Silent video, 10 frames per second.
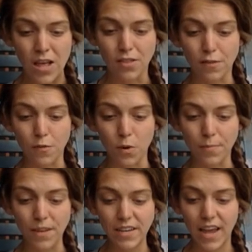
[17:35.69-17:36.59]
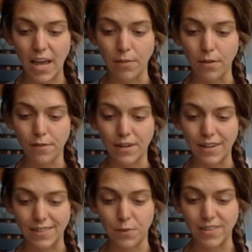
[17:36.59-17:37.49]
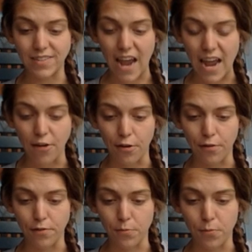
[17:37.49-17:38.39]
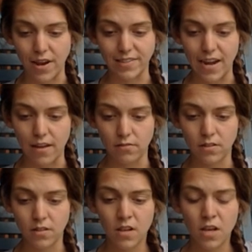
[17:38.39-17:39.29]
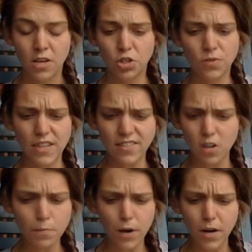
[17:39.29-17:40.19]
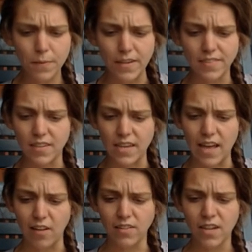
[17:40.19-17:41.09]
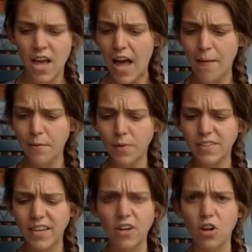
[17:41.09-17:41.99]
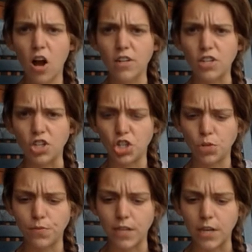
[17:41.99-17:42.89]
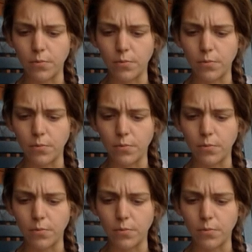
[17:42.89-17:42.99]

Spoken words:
The foreman came over and expressed anger over the breakdown. "You did this on purpose," he yelled. "I'm going to get a guard to shoot you."